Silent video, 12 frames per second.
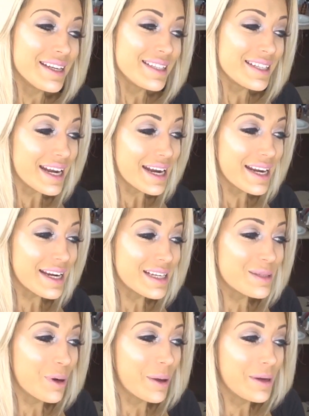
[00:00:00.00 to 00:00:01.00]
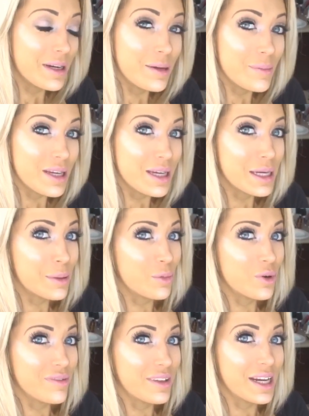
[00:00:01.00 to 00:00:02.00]
Today is probably gonna be
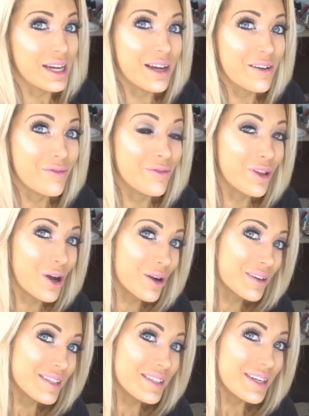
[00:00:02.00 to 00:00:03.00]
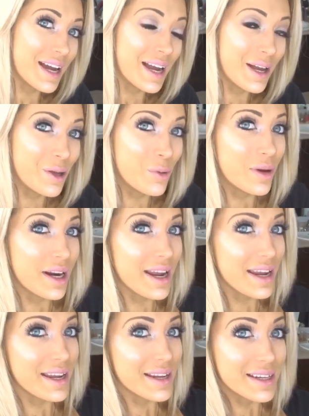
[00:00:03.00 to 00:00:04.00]
more of like a vlog style what I
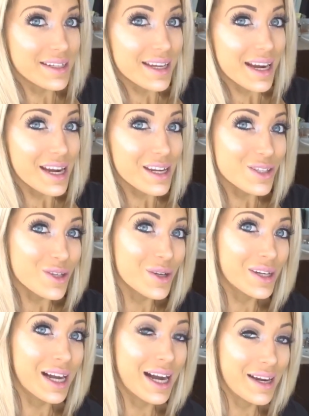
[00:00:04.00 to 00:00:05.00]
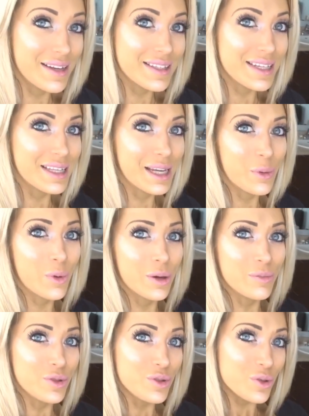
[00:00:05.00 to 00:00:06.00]
eat in a day, so you can kind of see like what
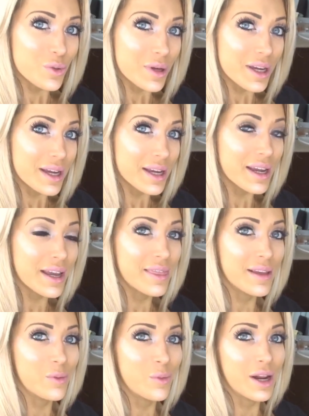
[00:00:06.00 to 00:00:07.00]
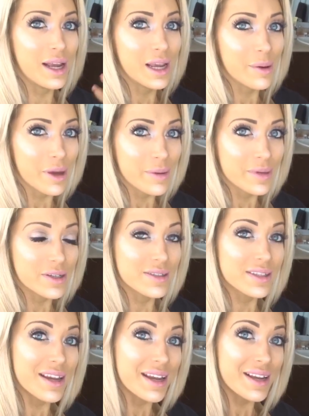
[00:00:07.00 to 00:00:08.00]
I'm doing and then when I get my
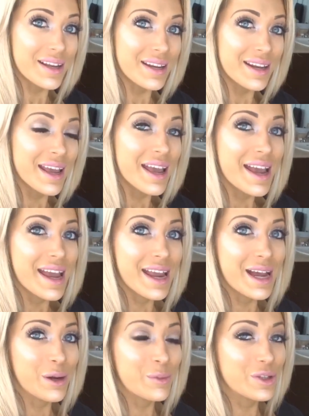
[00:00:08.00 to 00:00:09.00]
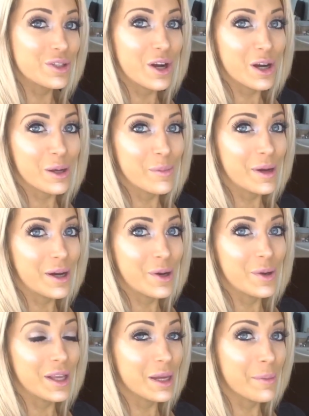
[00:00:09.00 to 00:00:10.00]
meals in, and we'll talk
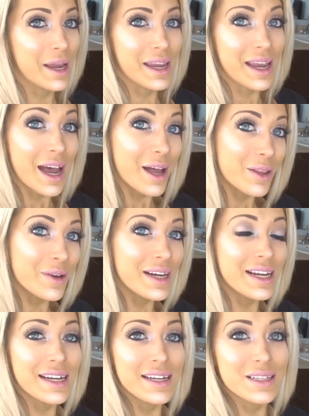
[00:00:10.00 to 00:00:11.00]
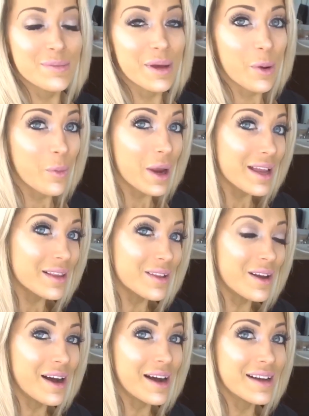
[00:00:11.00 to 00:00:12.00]
about like my calories, my weight
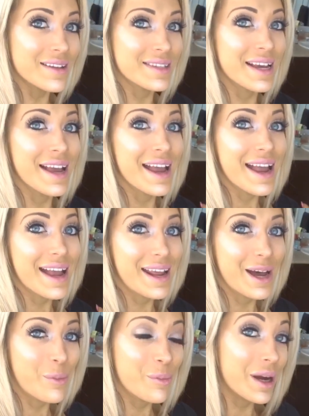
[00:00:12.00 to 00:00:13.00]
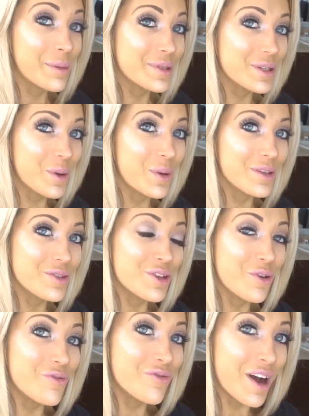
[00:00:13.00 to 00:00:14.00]
loss, and how prep's going
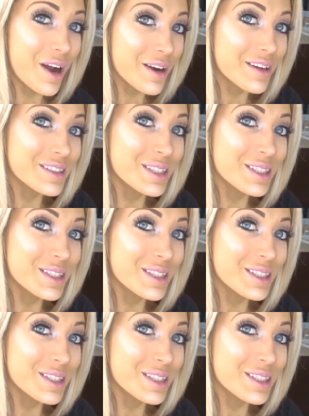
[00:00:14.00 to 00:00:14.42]
so far.